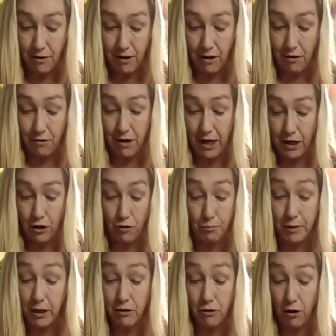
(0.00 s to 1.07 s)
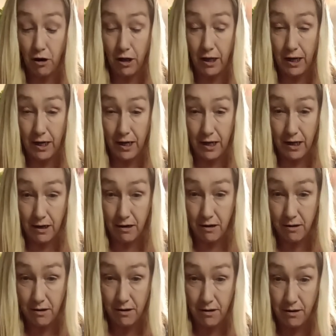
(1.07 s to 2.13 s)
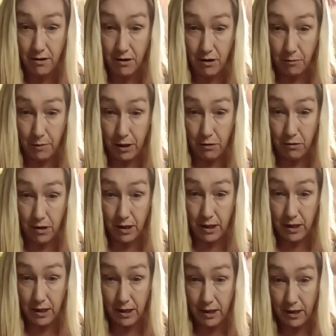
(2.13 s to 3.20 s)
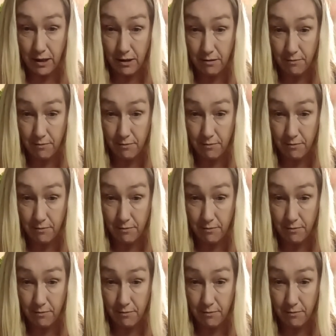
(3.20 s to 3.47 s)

Okay, don't be trolling. Don't be doing that.